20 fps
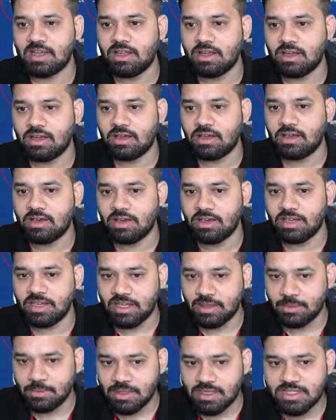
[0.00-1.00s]

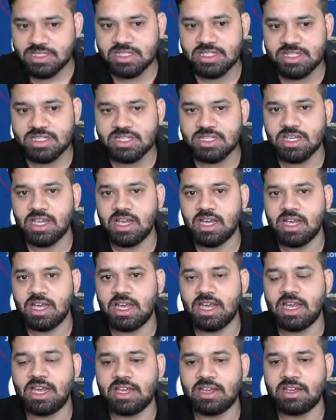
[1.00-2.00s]
earbuds.
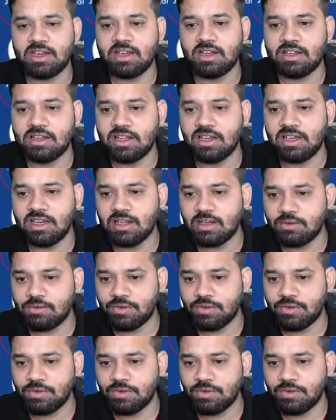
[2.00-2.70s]
And the link